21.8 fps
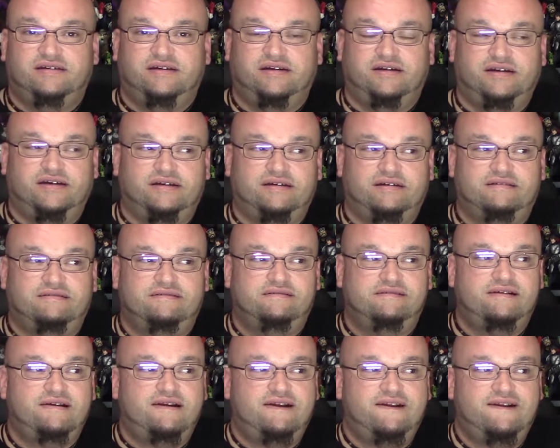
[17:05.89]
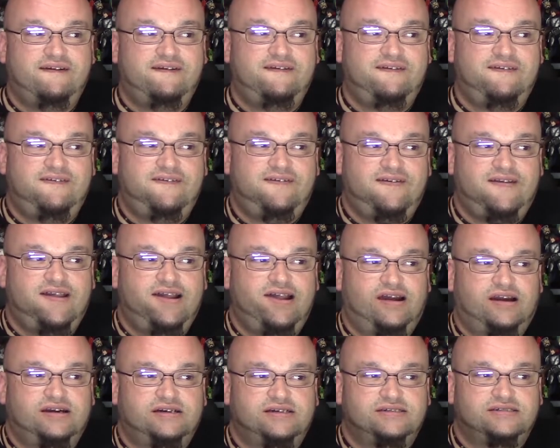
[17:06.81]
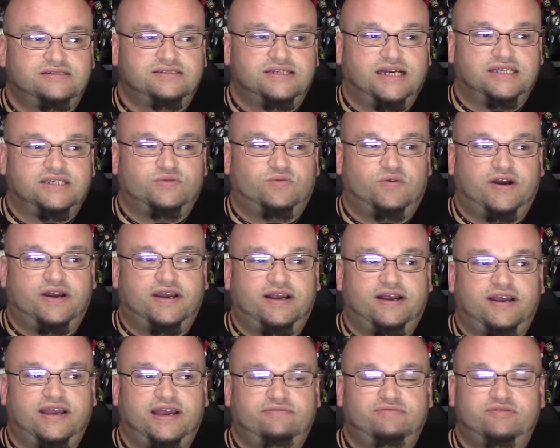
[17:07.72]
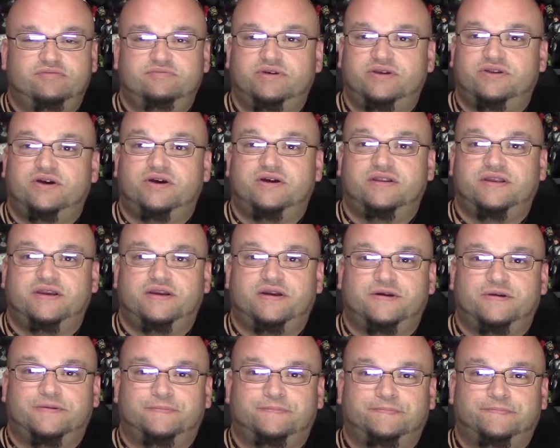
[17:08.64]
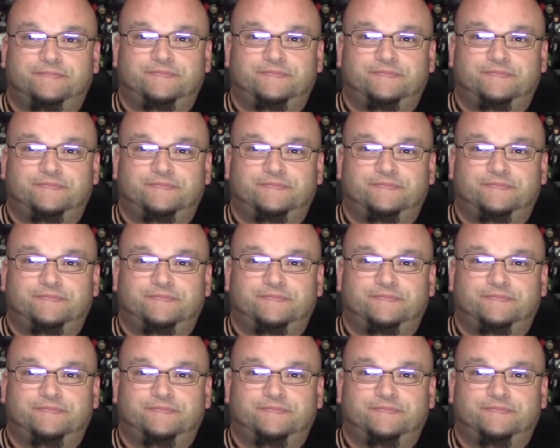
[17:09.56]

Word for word: Uh, that's why I haven't been on here,